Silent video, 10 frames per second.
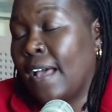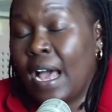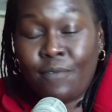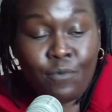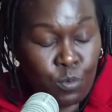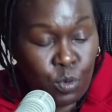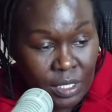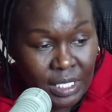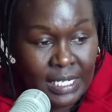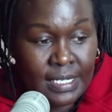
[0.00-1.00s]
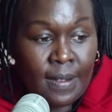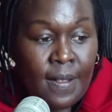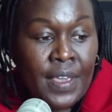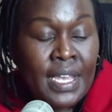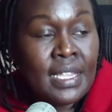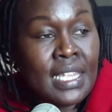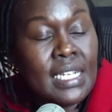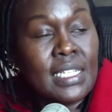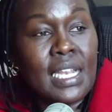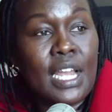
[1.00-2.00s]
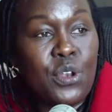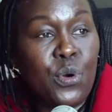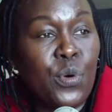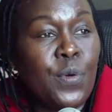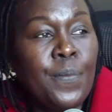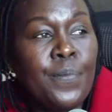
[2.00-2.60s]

I've looked at things that I know